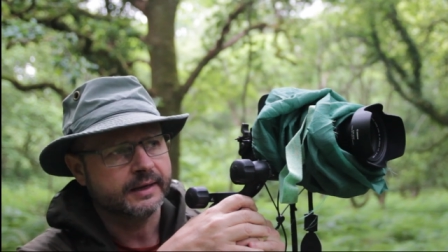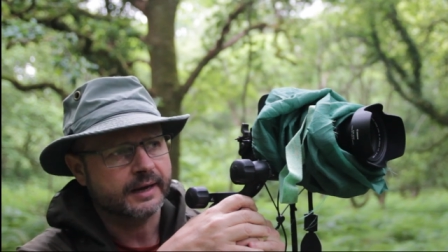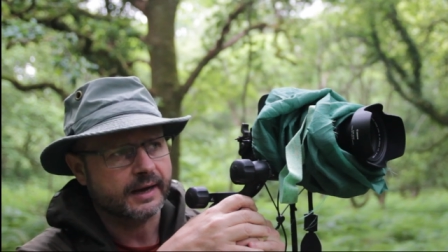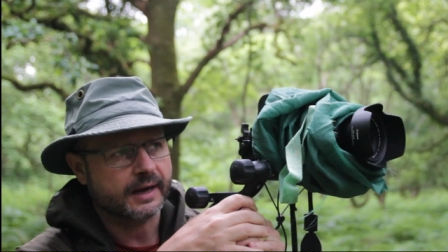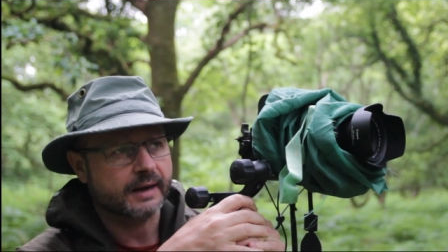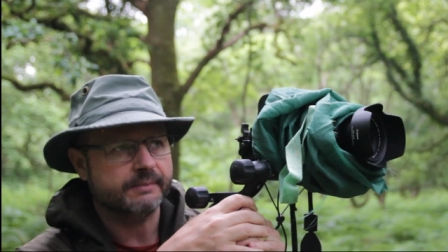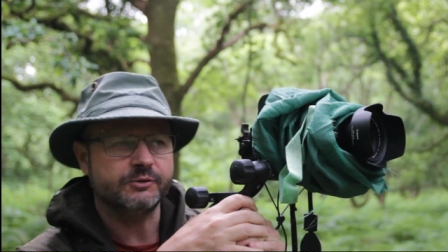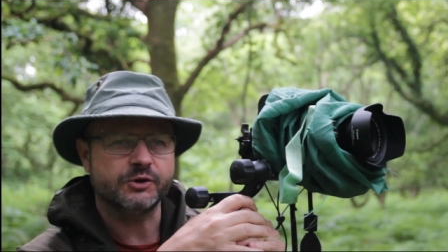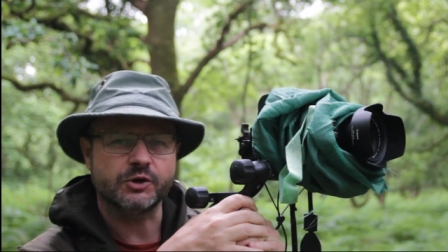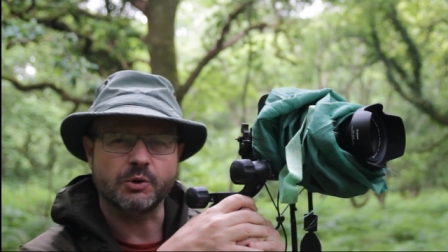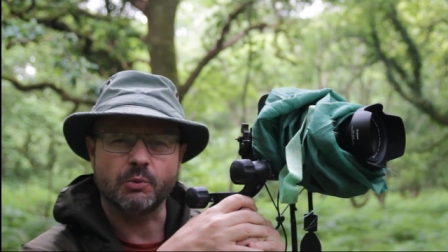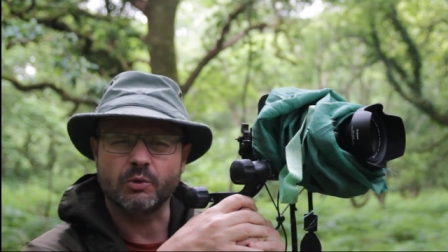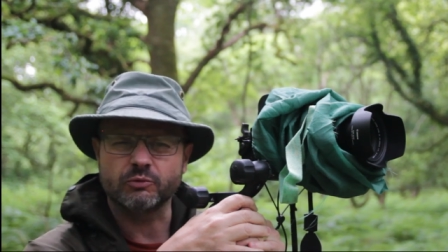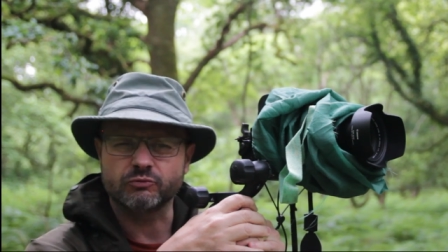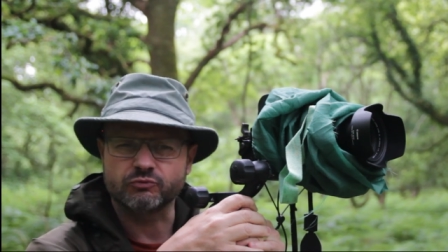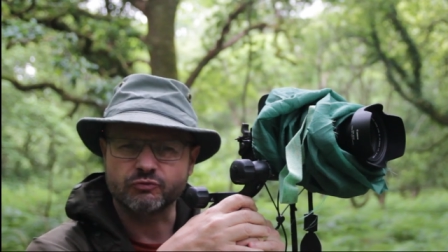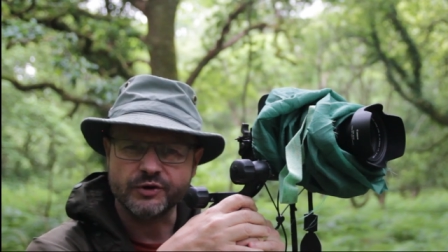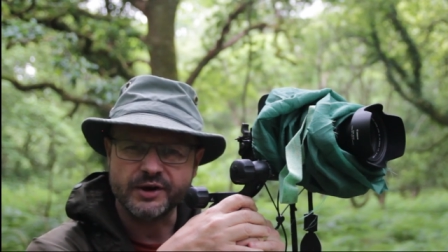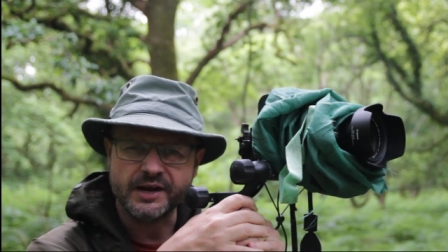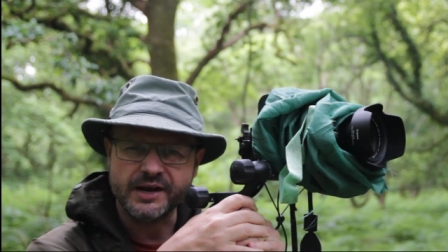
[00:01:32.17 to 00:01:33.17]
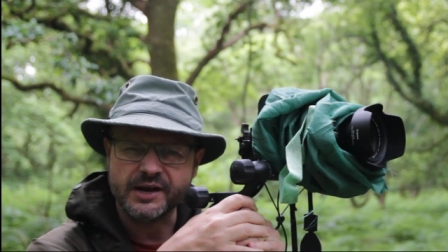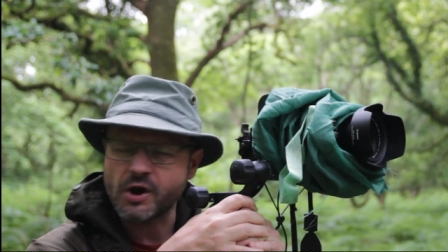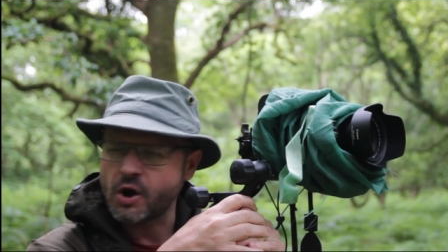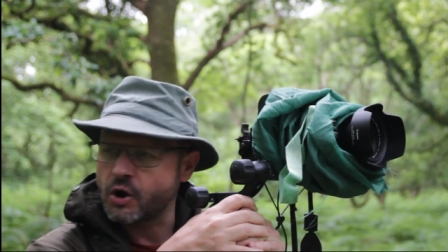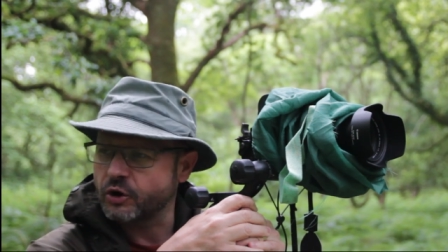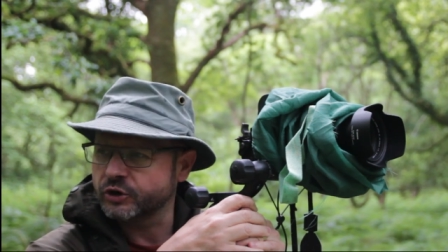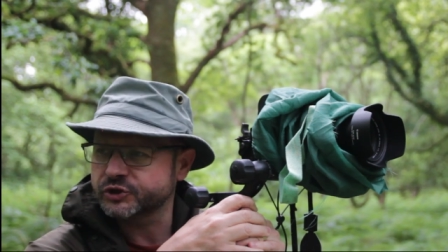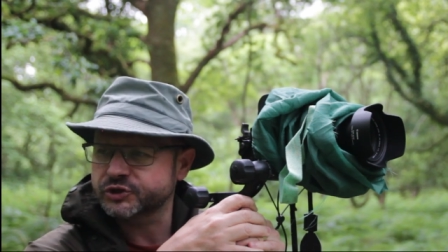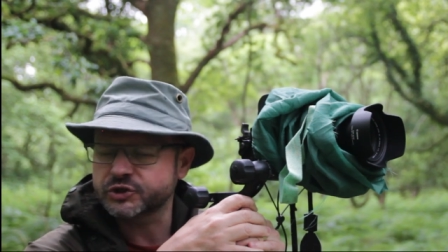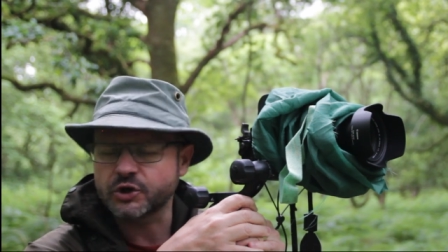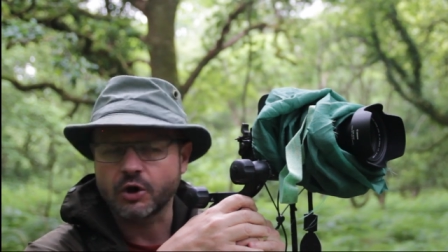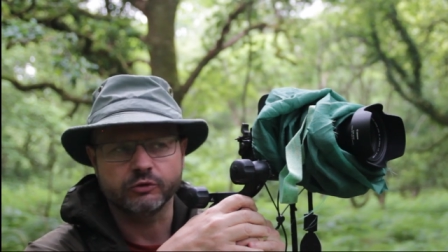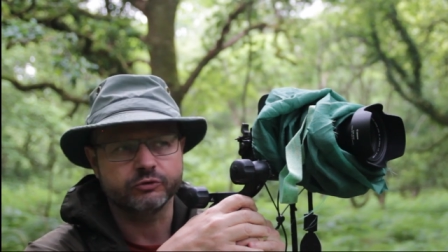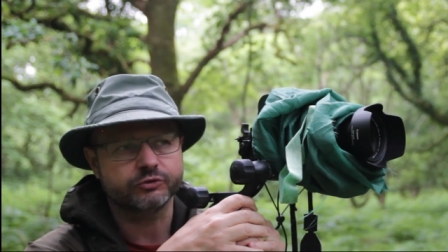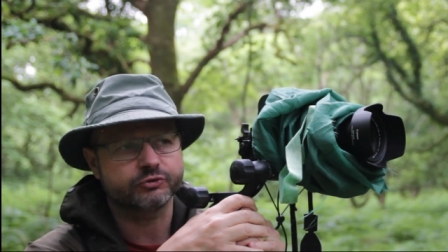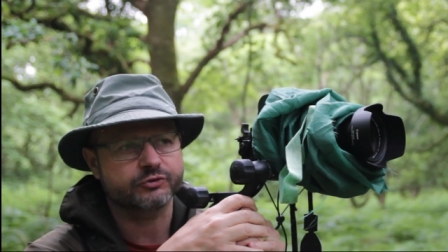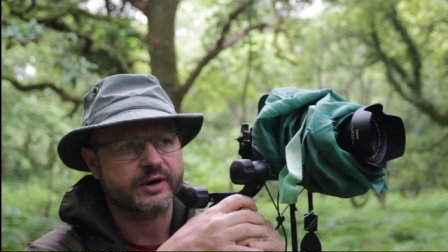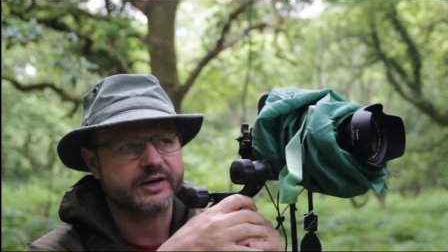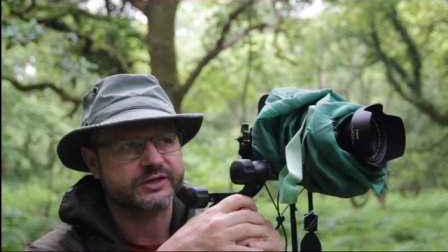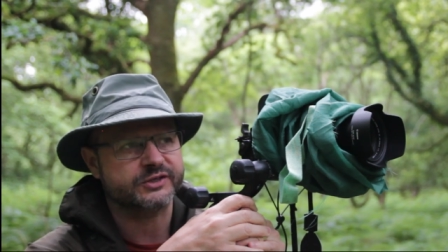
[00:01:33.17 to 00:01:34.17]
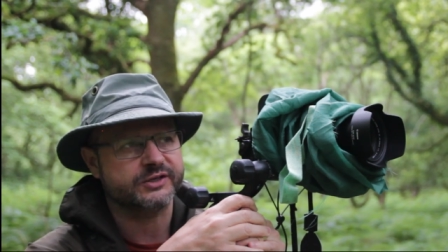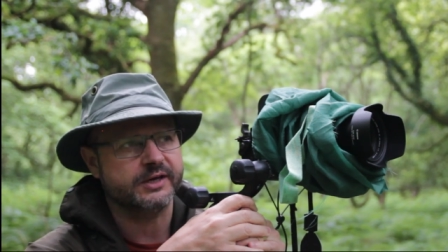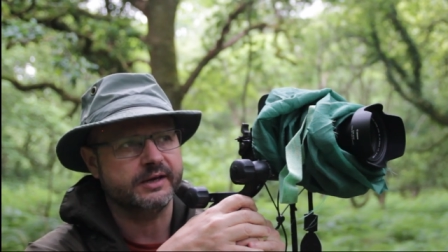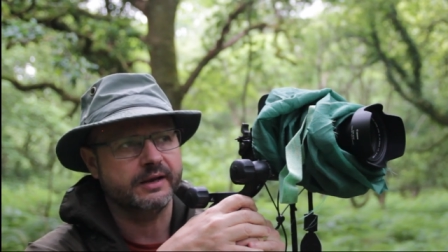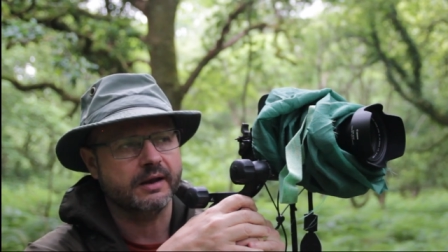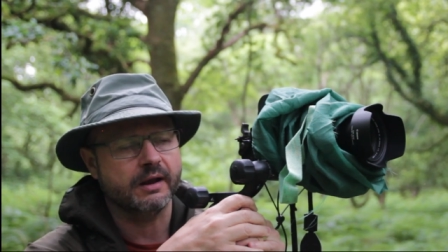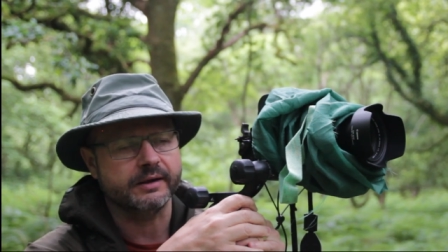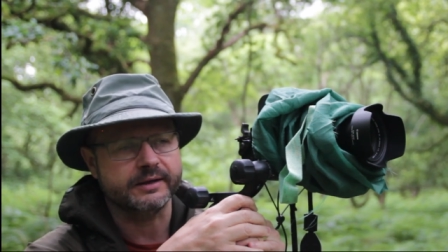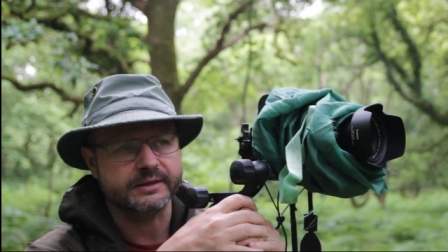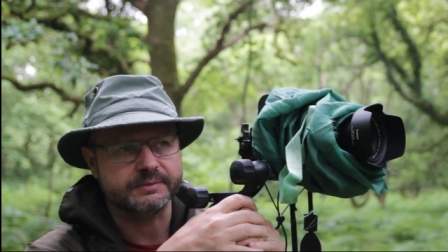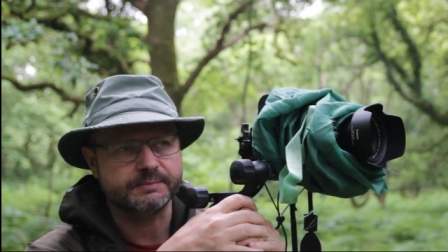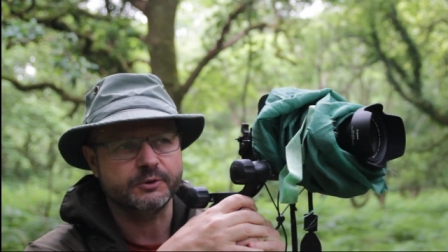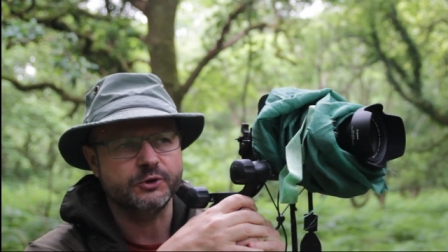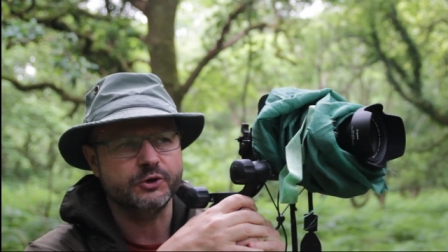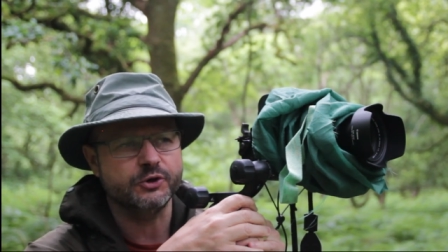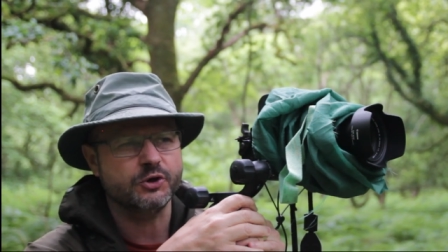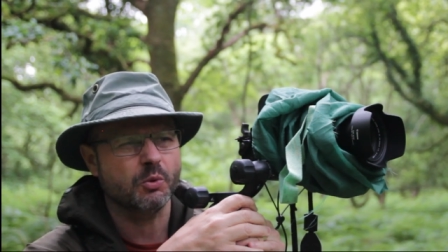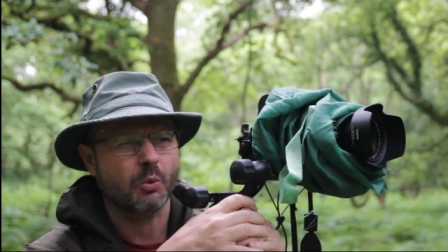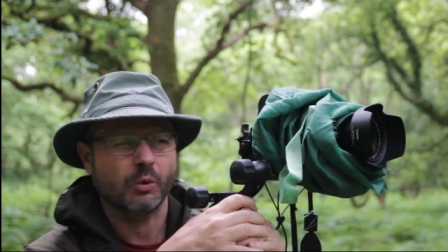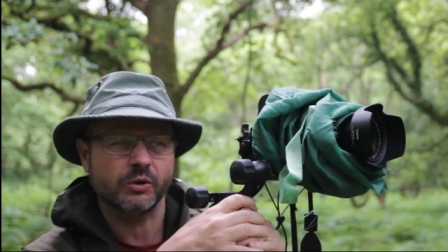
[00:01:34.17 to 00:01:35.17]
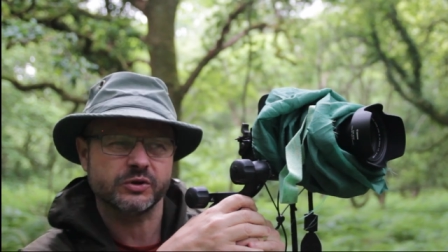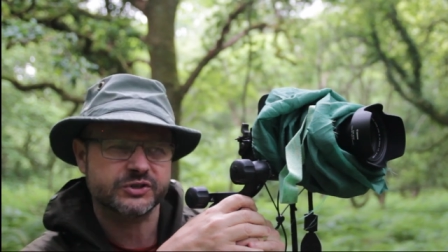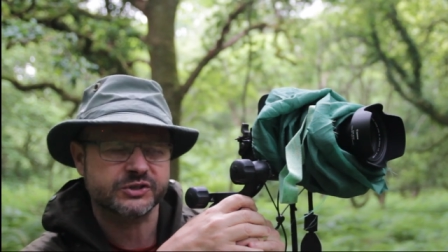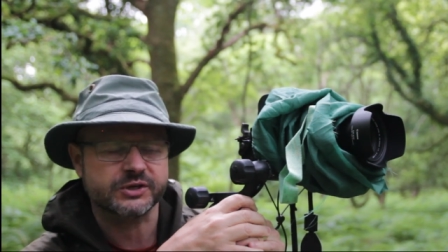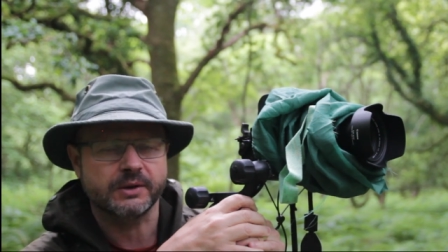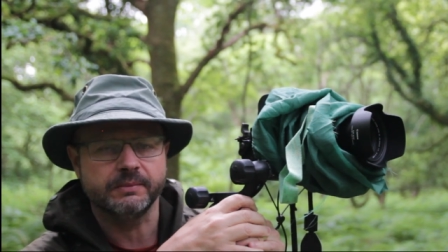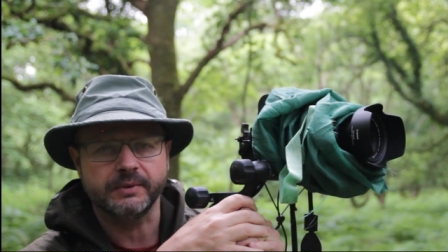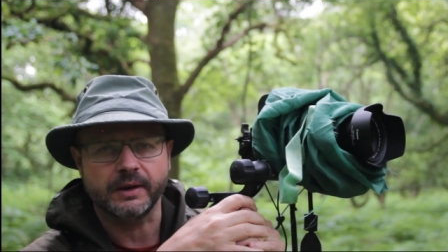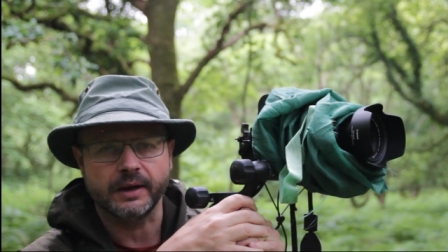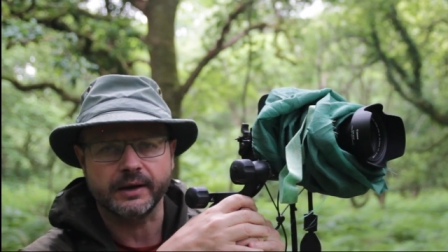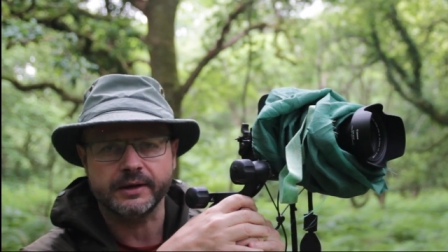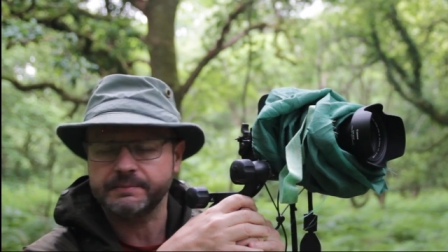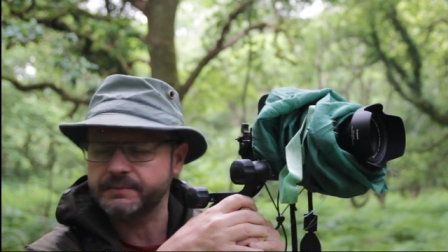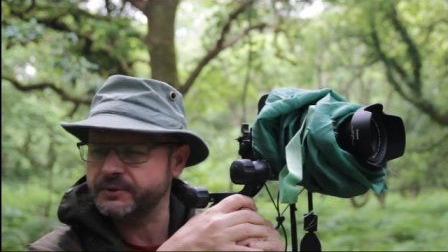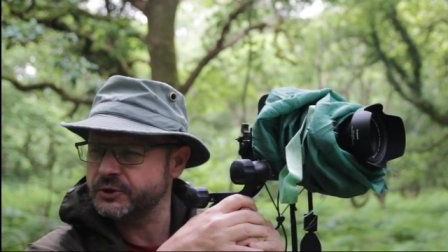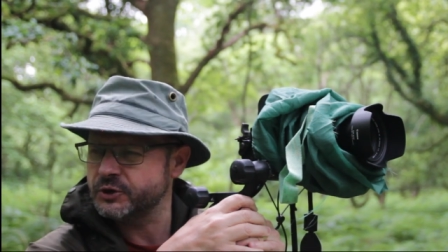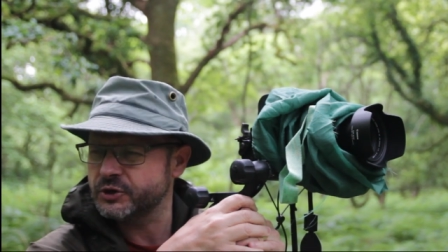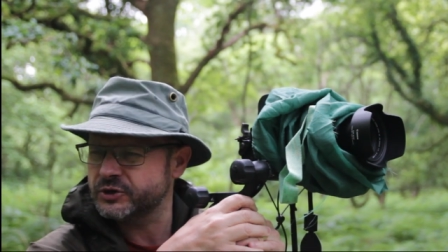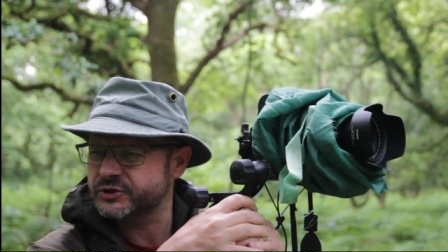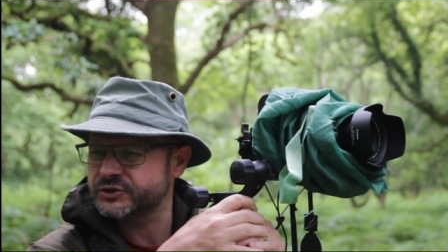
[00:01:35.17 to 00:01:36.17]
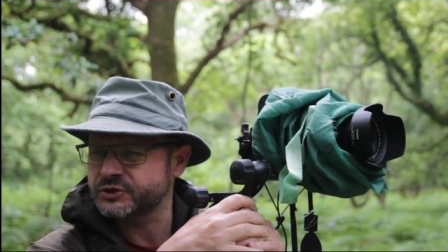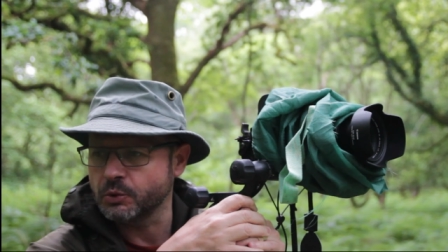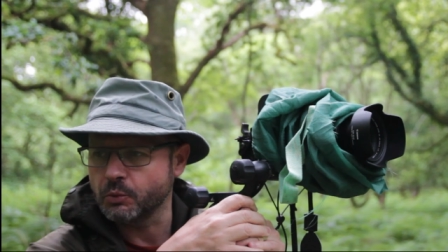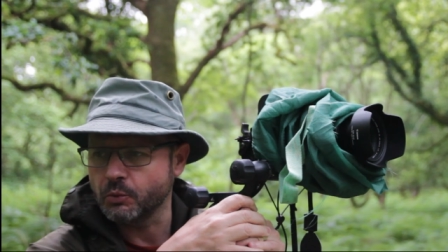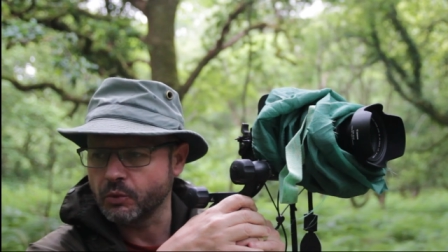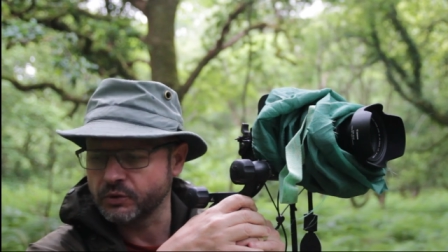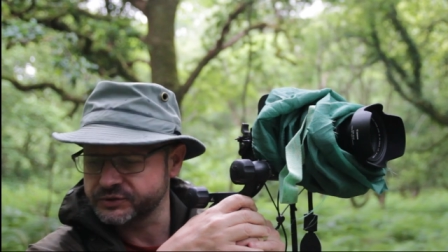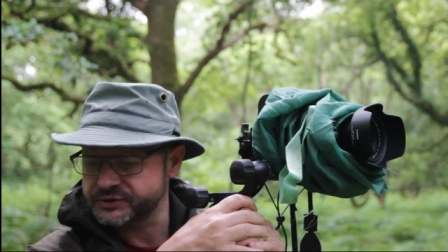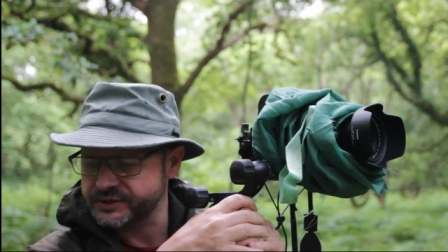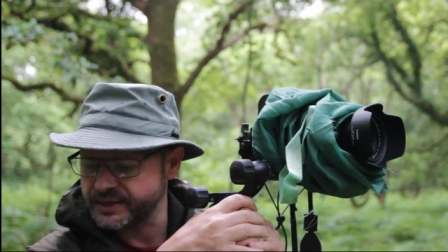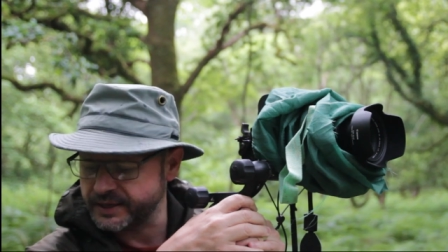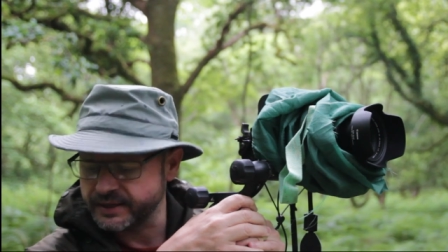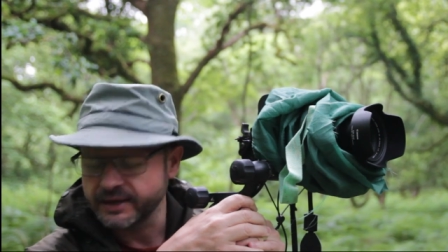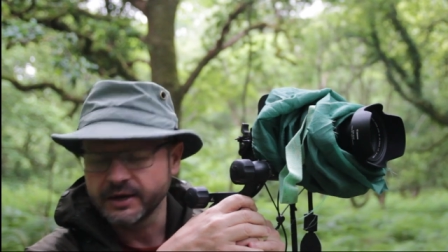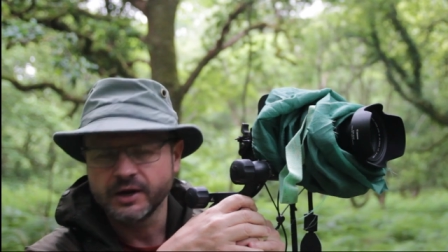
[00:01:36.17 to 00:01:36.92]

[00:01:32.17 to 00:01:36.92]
Um, you don't want really harsh contrasty light, but you do want sunlight. but you just don't want it